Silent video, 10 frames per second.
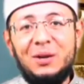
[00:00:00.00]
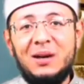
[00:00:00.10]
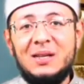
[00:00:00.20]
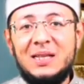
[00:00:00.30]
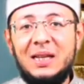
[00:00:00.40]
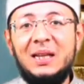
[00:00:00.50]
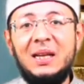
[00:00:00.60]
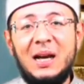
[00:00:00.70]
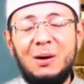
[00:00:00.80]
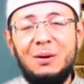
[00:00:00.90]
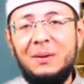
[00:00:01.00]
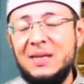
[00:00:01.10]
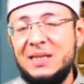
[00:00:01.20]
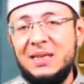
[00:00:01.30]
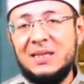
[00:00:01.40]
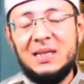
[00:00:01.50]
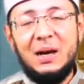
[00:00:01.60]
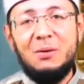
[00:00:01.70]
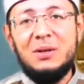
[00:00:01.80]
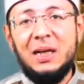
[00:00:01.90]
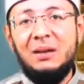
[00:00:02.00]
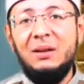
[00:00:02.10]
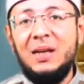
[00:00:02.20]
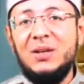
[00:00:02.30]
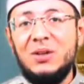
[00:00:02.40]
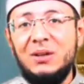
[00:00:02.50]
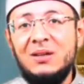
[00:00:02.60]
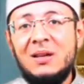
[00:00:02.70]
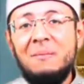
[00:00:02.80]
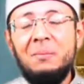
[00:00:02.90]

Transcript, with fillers: We are sending our blessings and our salutation